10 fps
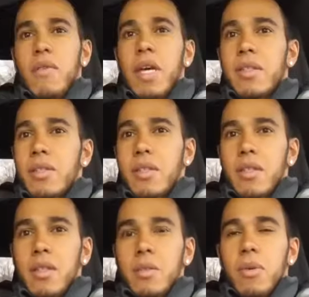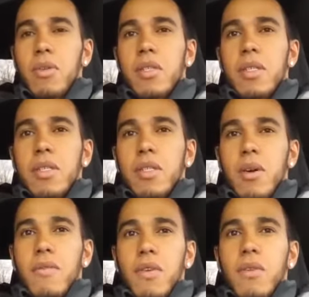events and experiences, so
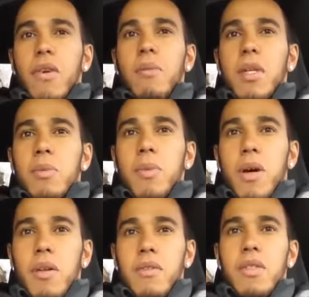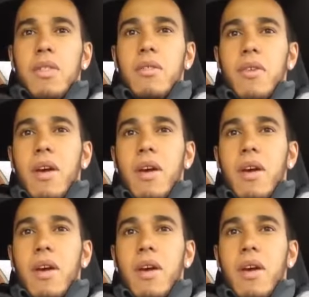I feel very much part of the Silver